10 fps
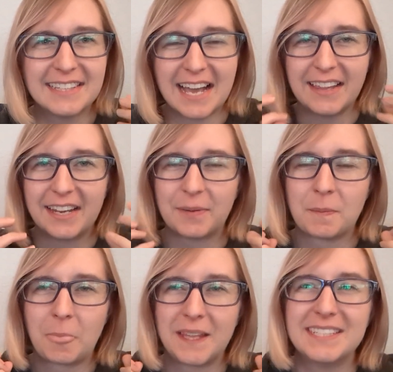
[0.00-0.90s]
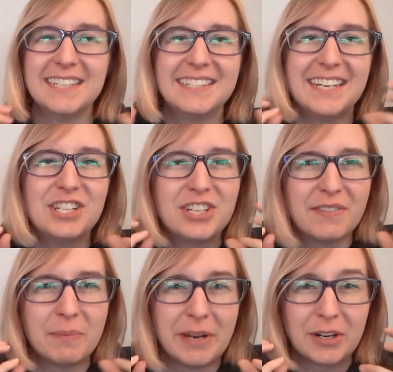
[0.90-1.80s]
that like, the sensation of
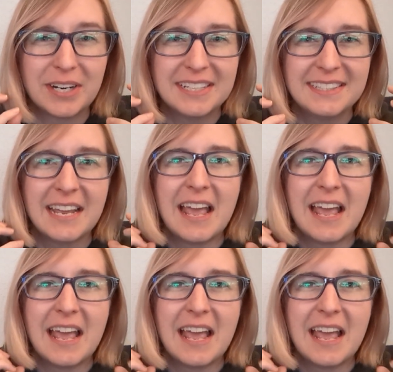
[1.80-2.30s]
the bitterness,